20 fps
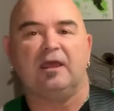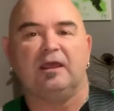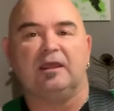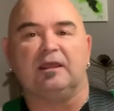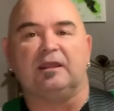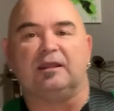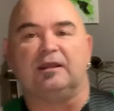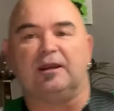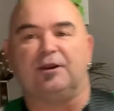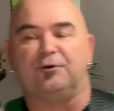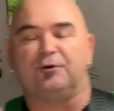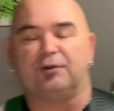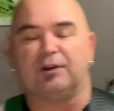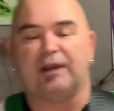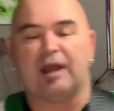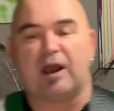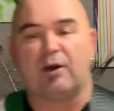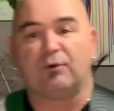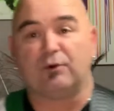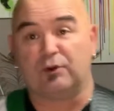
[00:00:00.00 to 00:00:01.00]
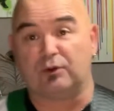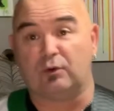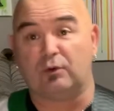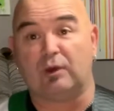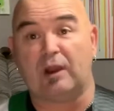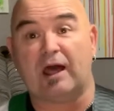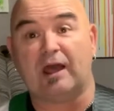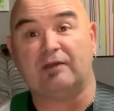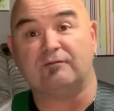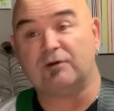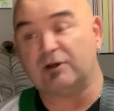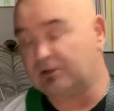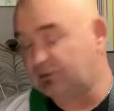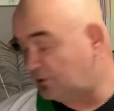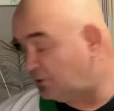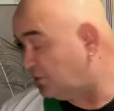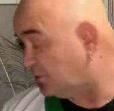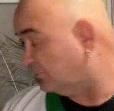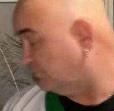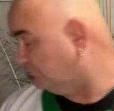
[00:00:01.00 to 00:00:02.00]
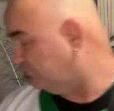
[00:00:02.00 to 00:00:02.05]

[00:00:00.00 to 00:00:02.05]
in under an hour to go live on YouTube.